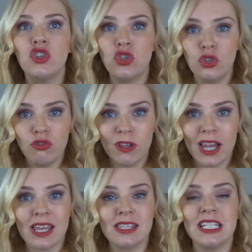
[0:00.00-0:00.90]
good for
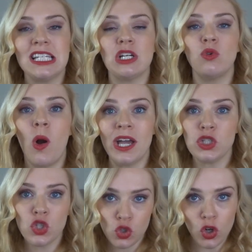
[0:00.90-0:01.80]
lasting and quite
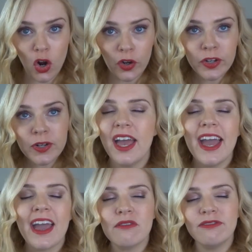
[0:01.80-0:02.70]
strong.
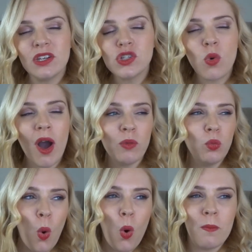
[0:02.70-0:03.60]
It feels quite
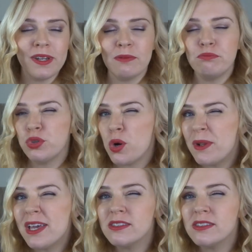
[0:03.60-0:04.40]
warm, and I probably